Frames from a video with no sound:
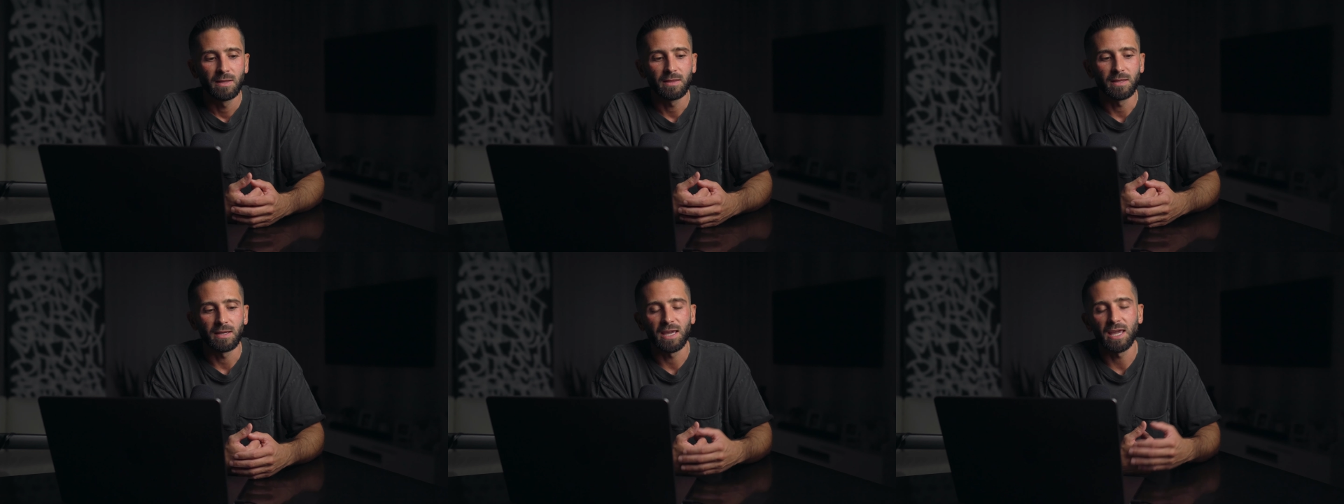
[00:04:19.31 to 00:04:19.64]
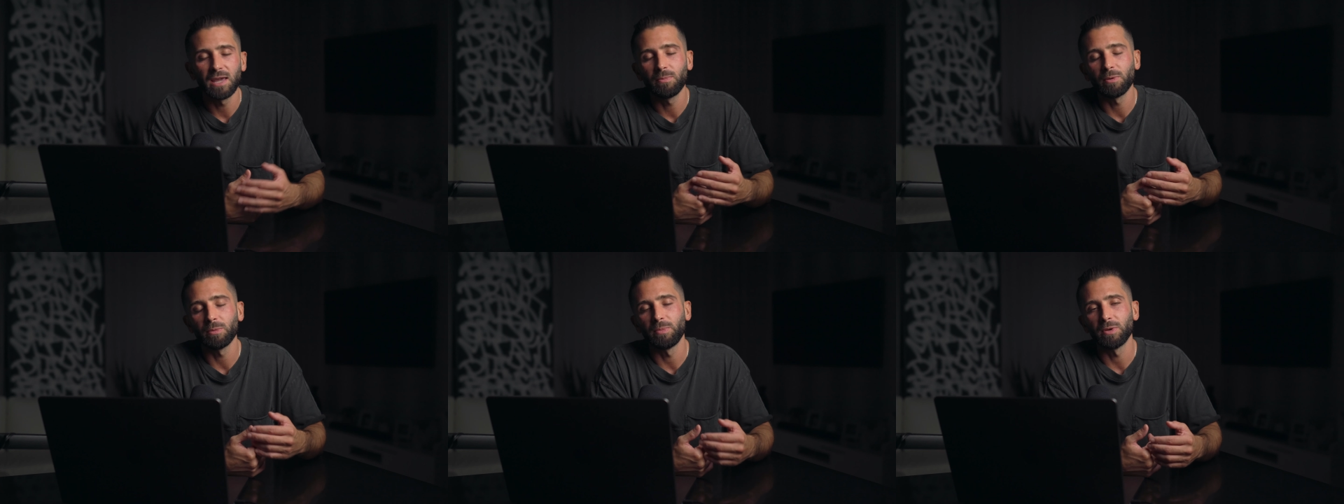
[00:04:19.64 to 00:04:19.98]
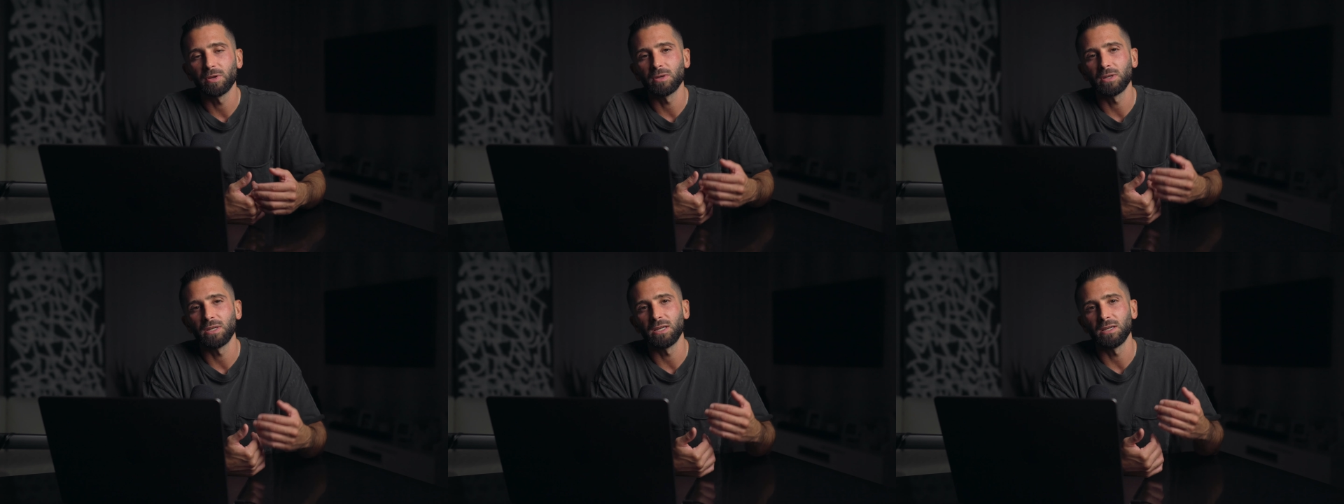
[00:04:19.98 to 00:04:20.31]
the
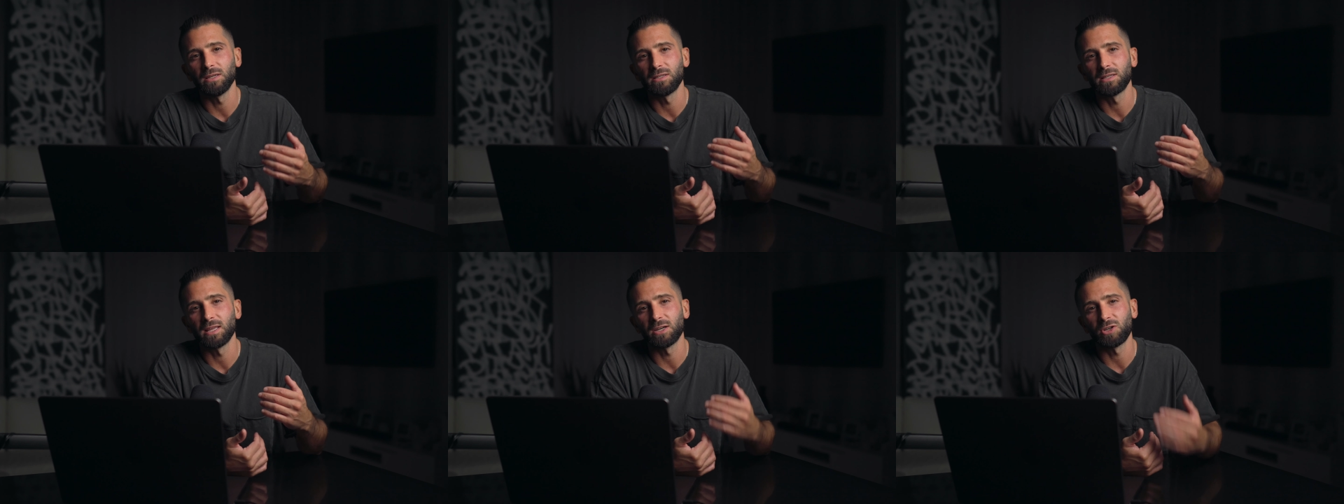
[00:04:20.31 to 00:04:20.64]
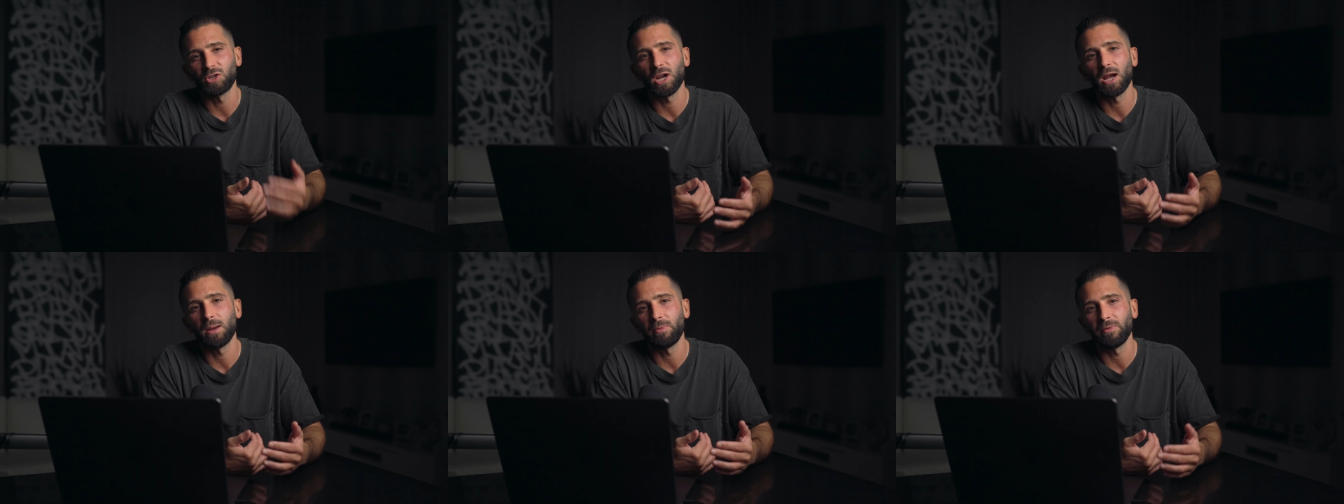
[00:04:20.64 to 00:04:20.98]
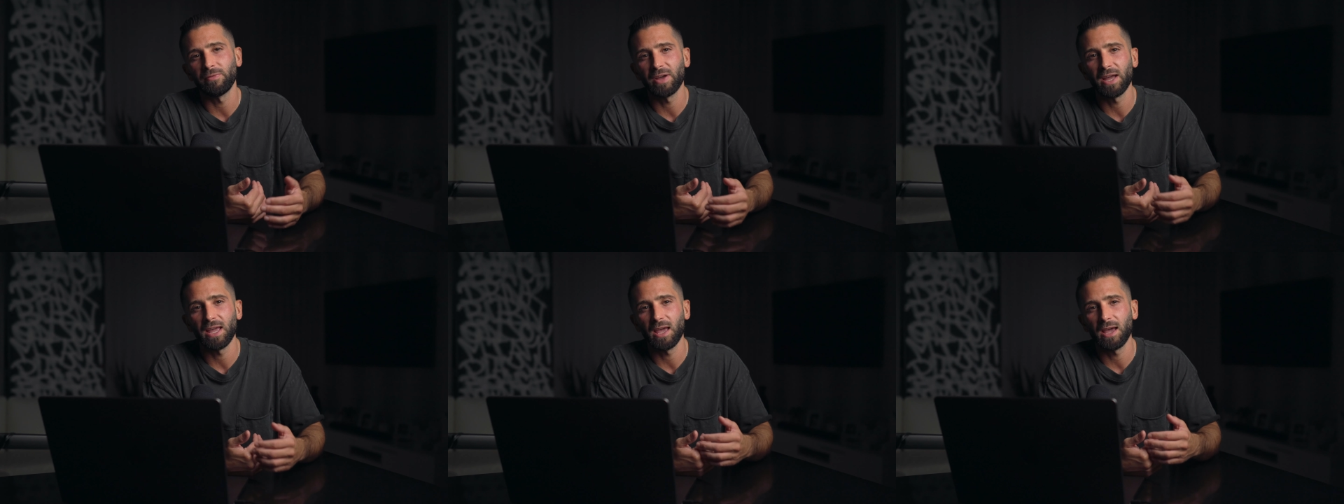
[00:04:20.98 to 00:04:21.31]
capabilities that
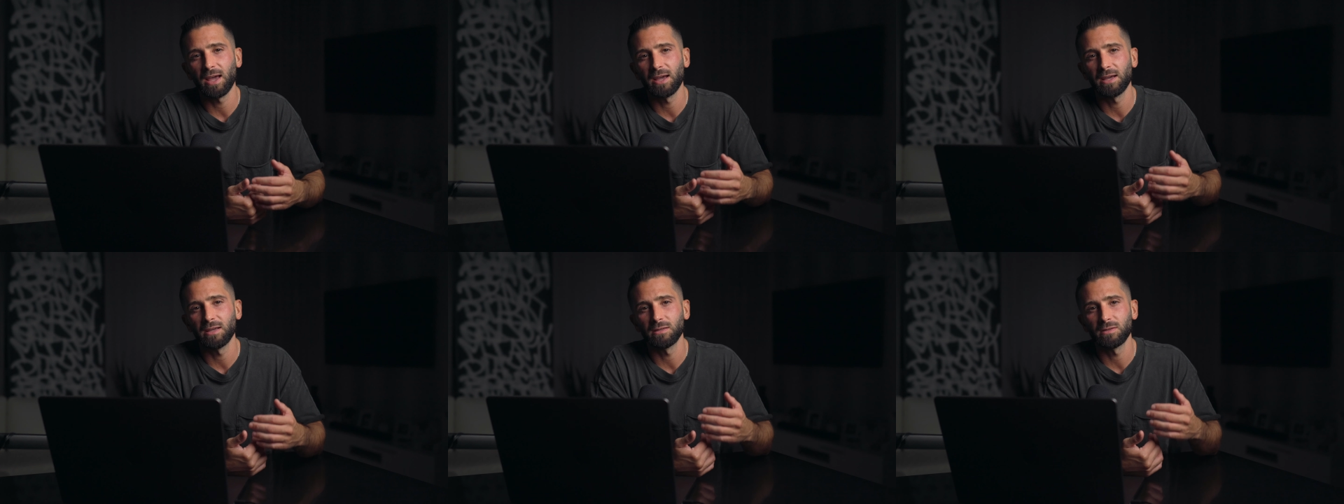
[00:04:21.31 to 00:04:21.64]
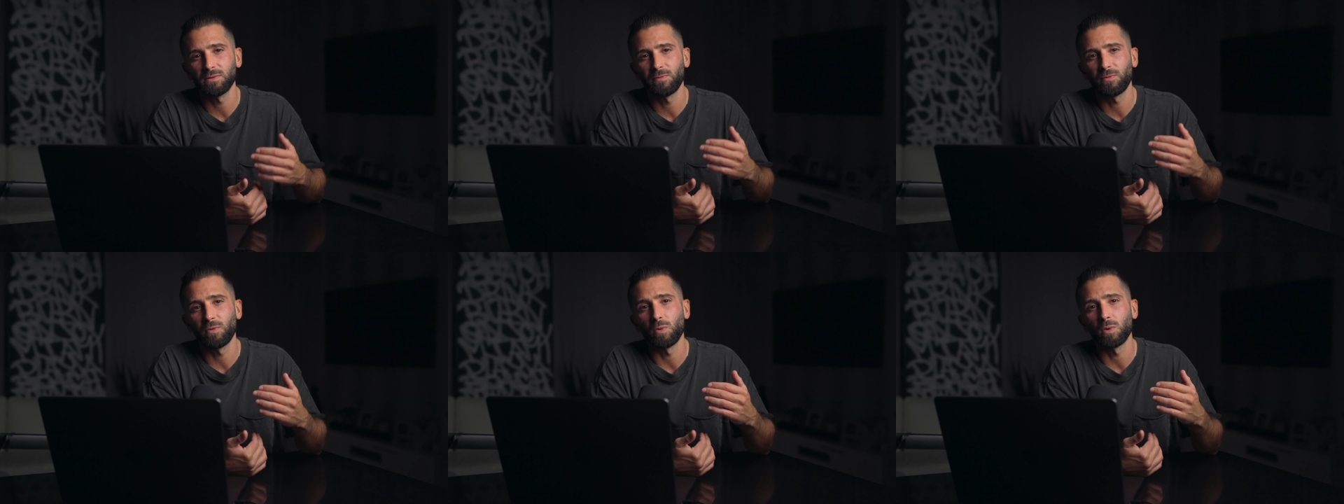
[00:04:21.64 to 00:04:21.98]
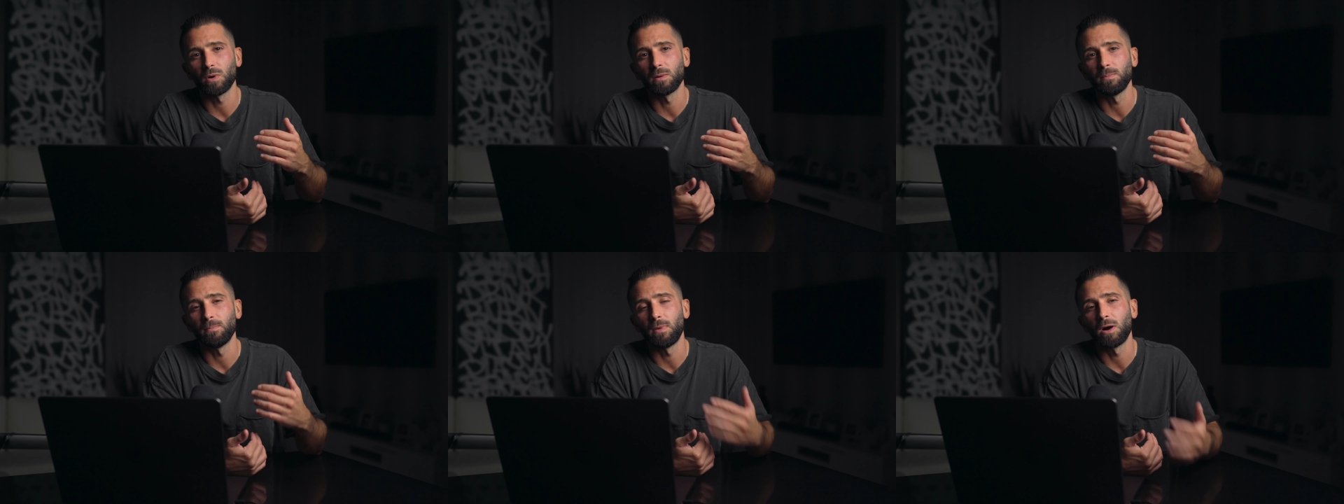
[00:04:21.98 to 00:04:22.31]
Shopify has
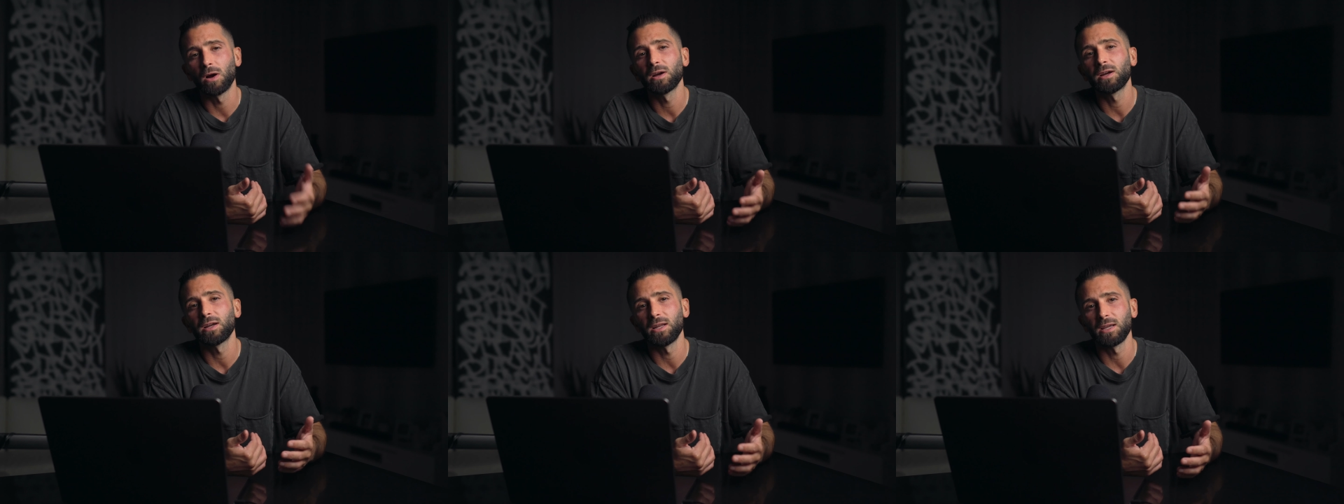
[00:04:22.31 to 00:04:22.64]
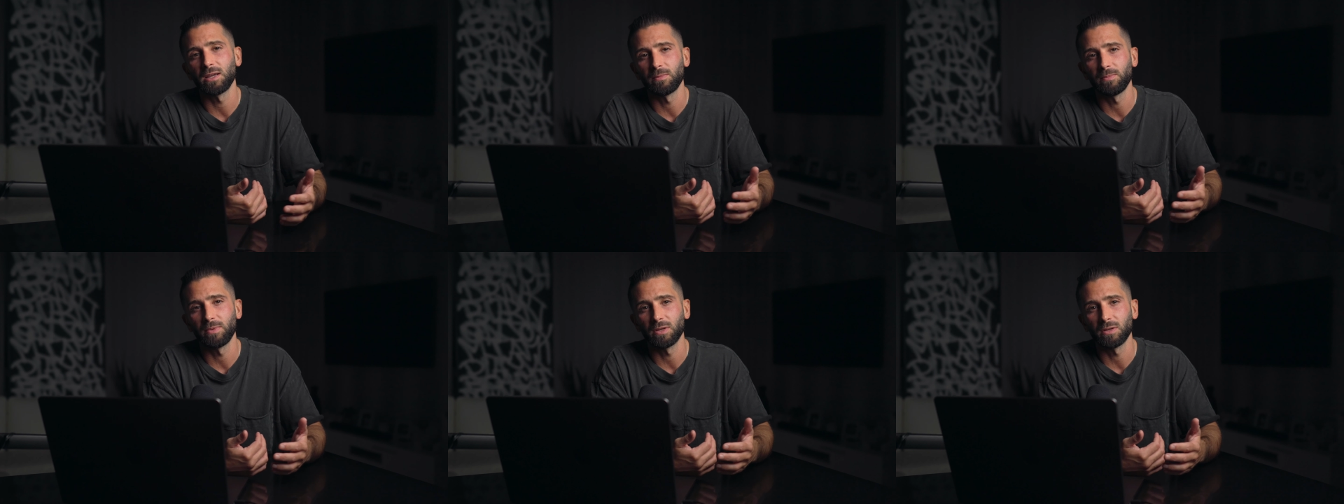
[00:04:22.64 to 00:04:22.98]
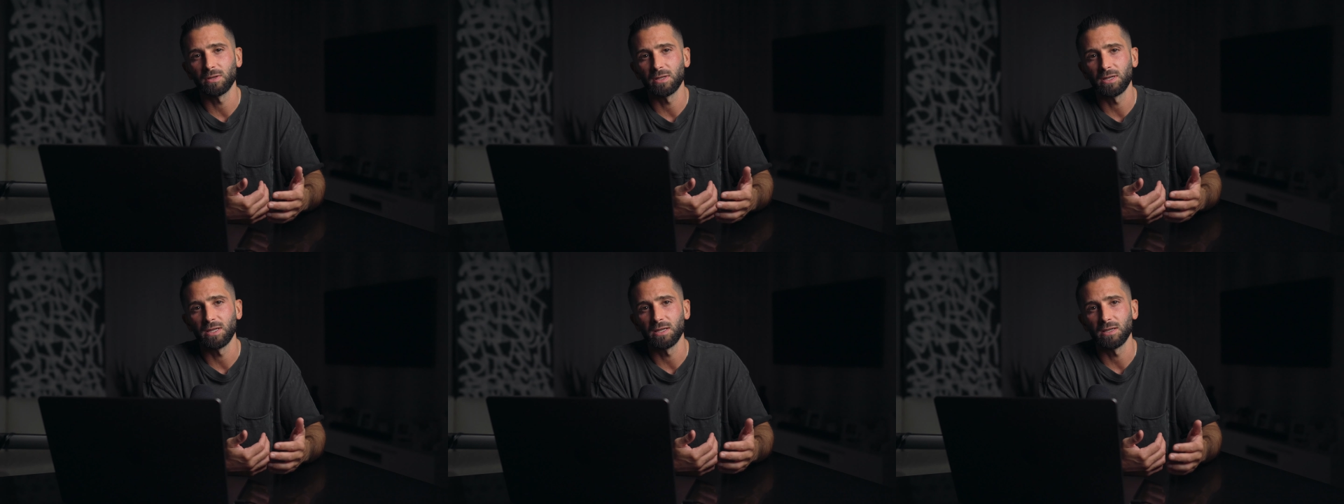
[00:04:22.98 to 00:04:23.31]
for marketing
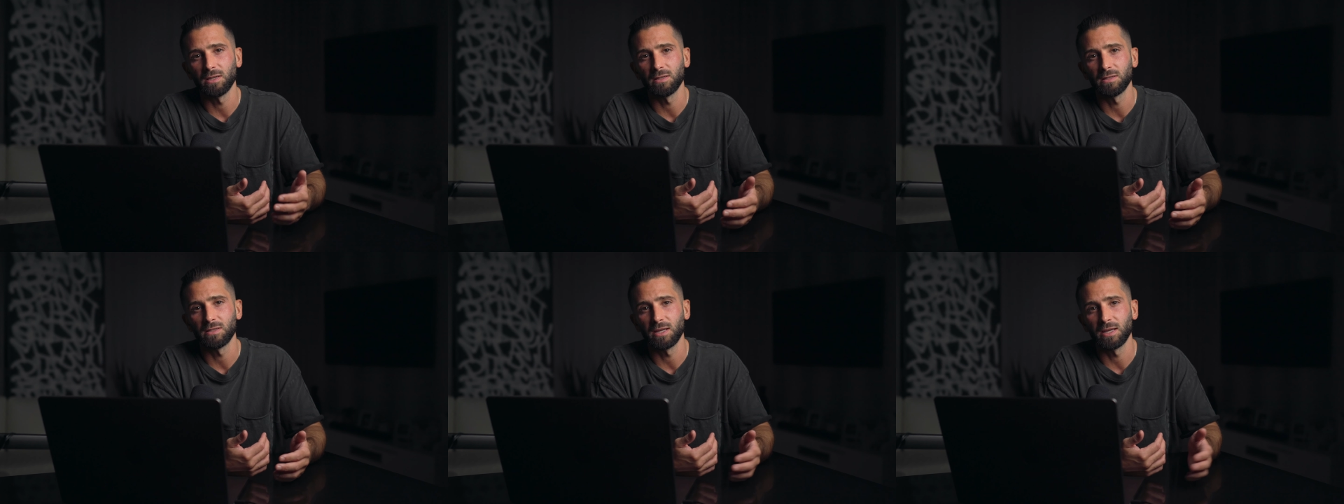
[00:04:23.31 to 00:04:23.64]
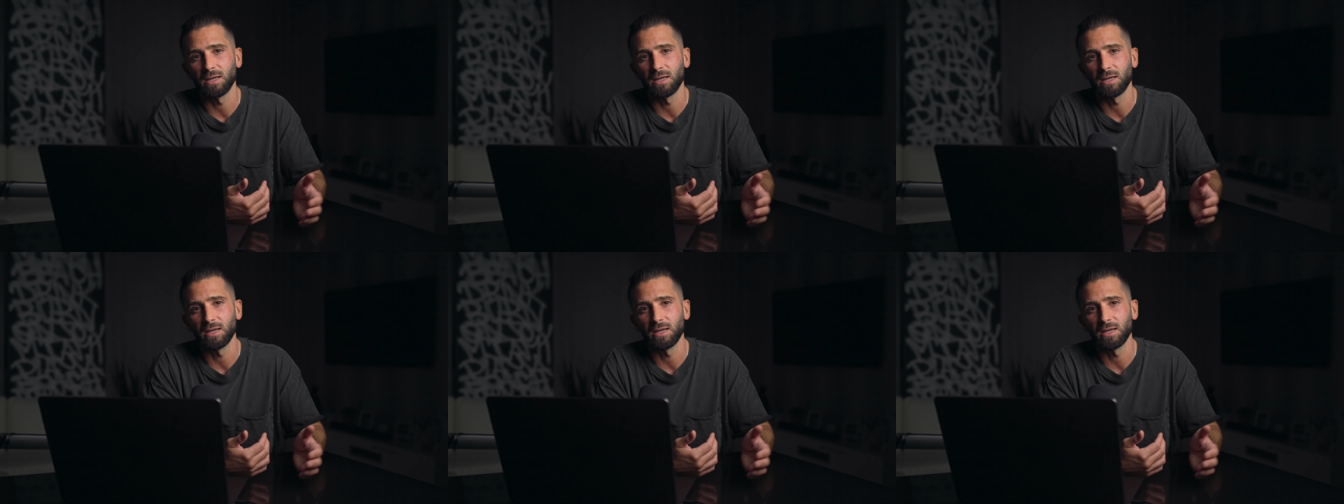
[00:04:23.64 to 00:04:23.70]
abilities